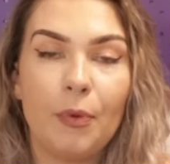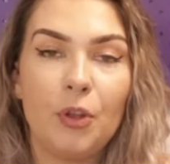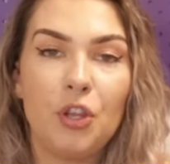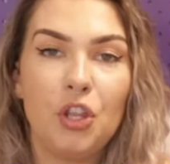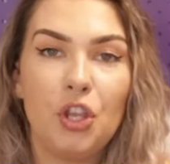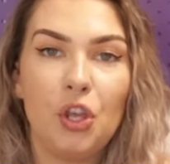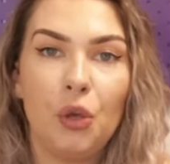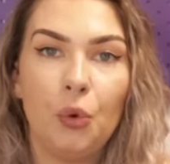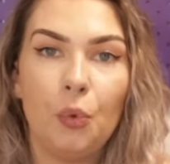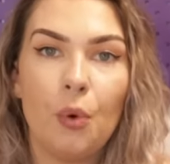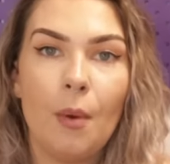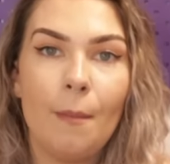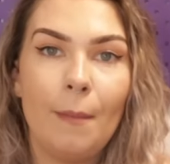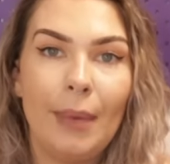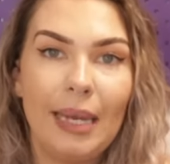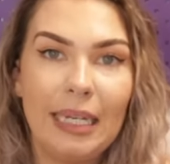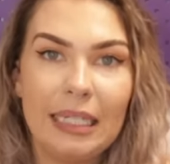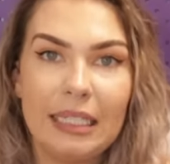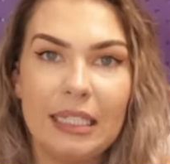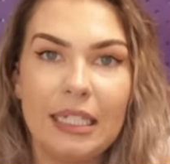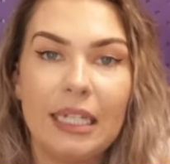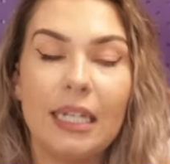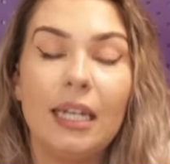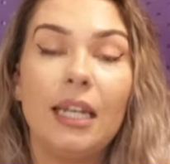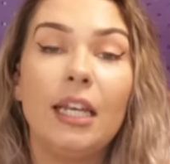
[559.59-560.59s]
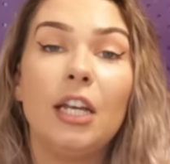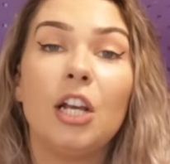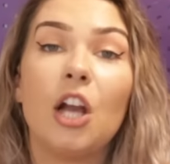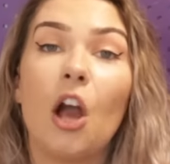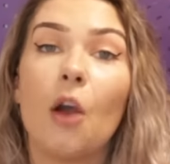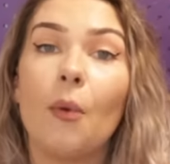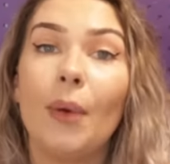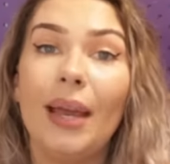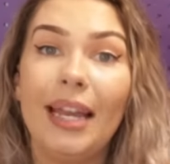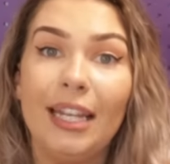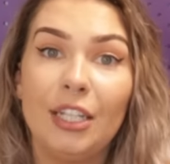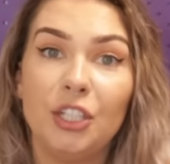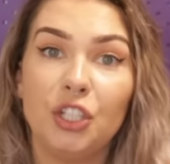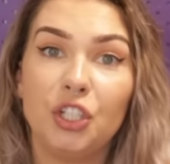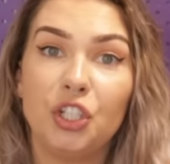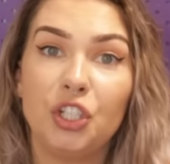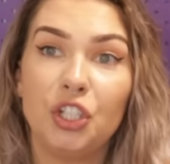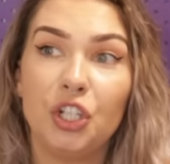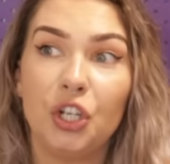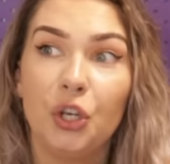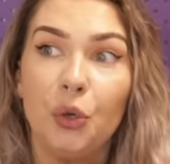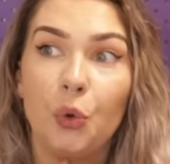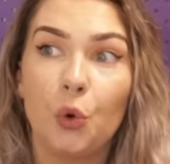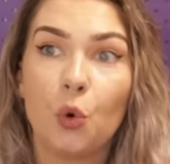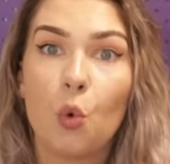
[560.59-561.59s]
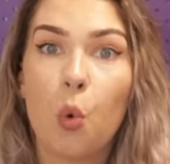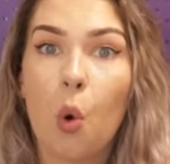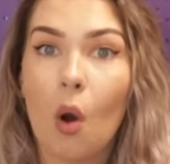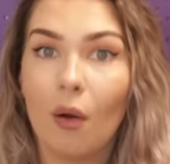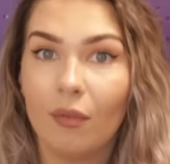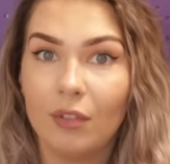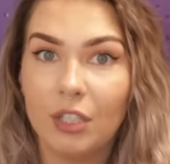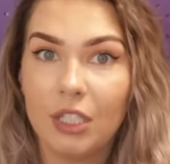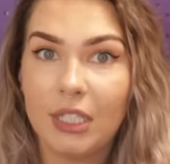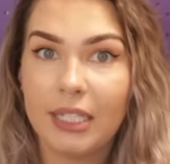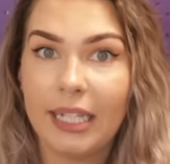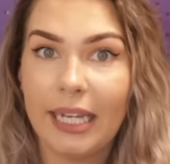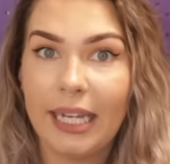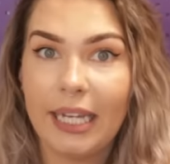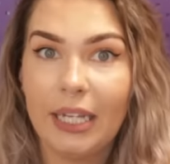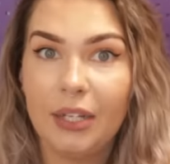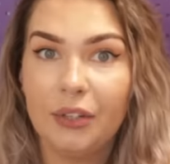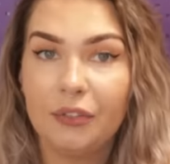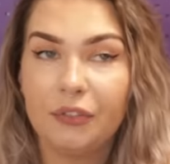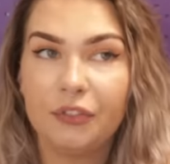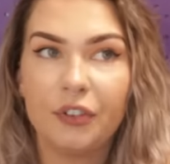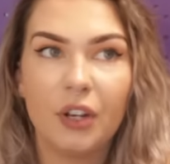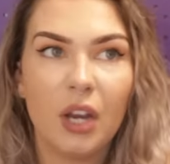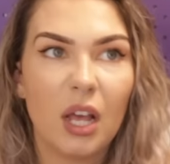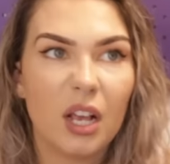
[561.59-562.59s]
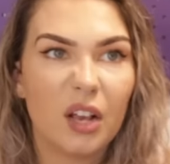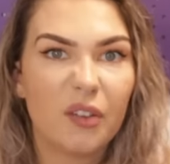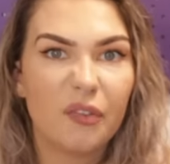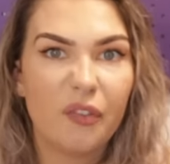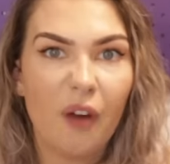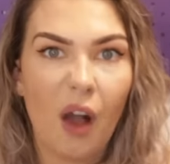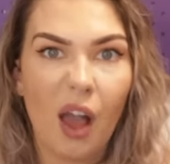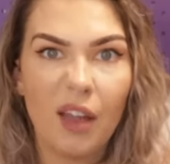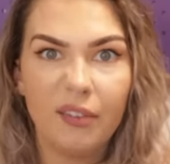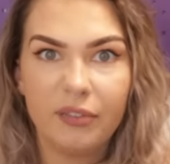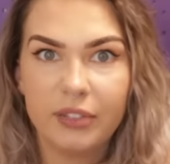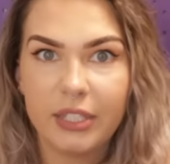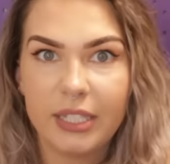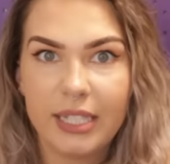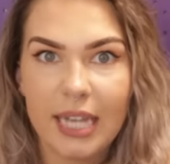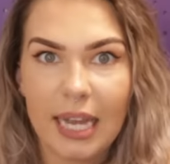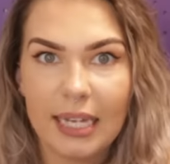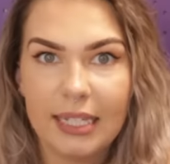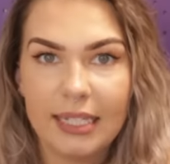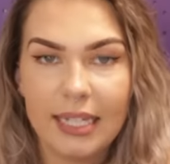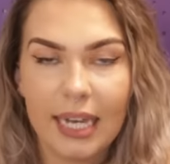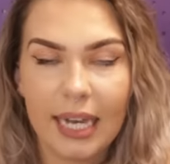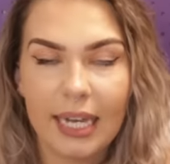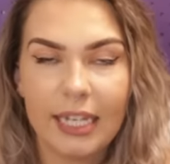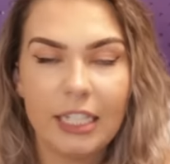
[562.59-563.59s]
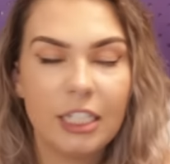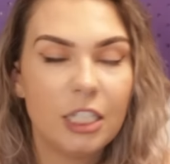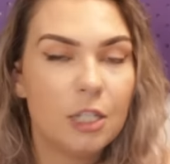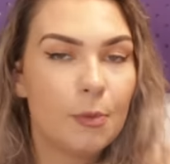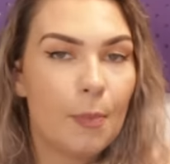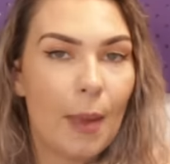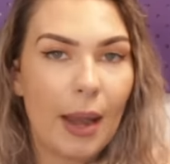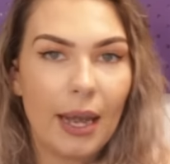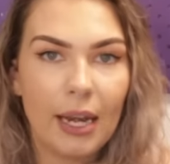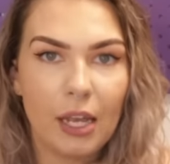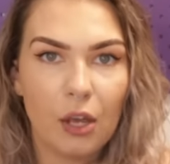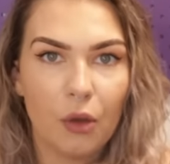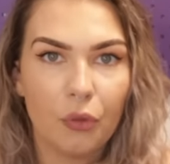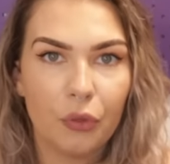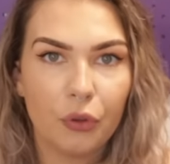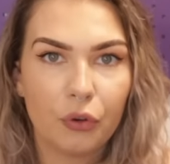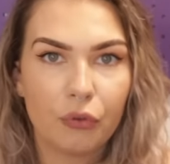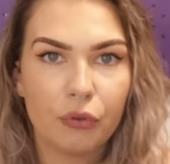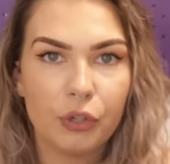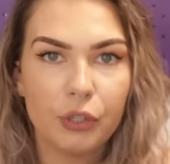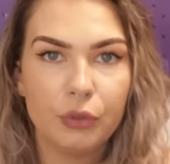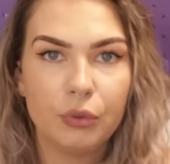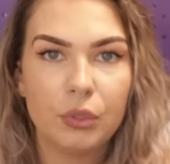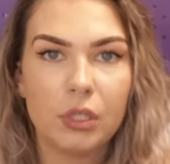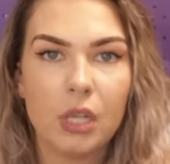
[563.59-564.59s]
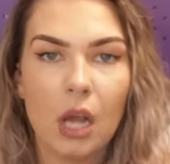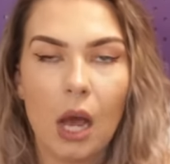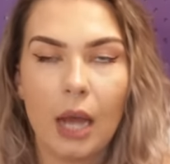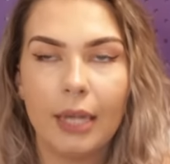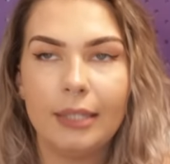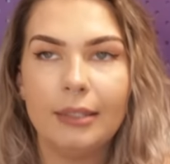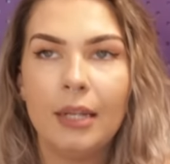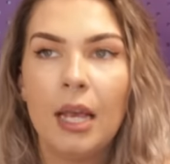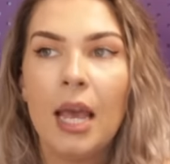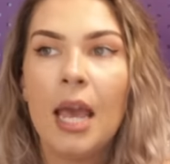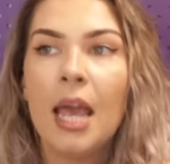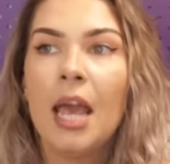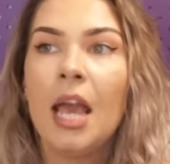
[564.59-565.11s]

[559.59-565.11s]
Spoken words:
and you immediately go into quarantine for like 5 to 10 days, depending on the cruise line.